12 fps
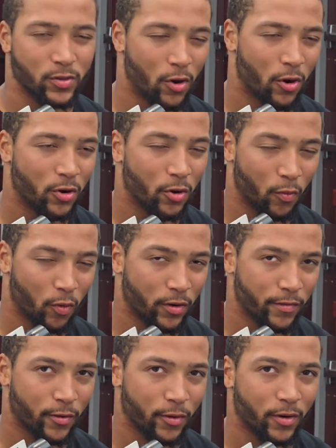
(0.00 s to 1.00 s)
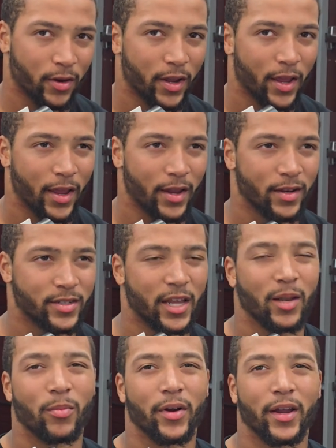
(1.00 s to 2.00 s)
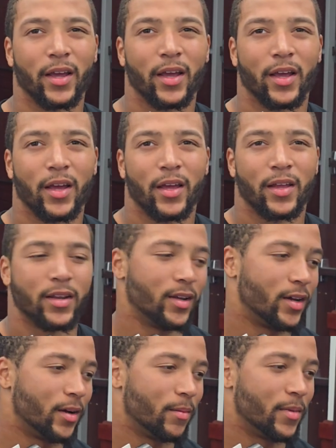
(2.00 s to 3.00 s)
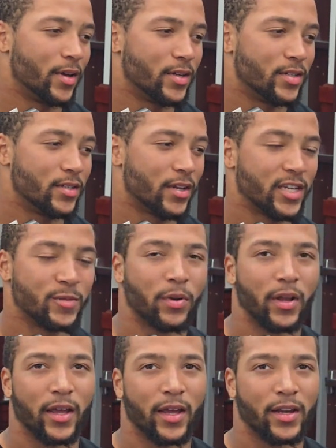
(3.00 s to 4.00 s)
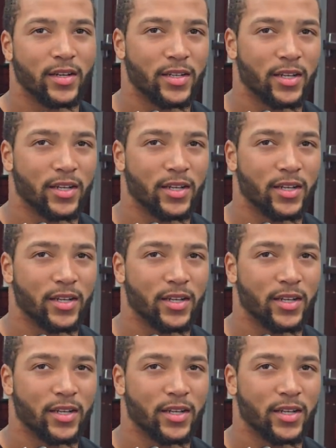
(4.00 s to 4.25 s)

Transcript: hard-earned work for and celebrate his play and his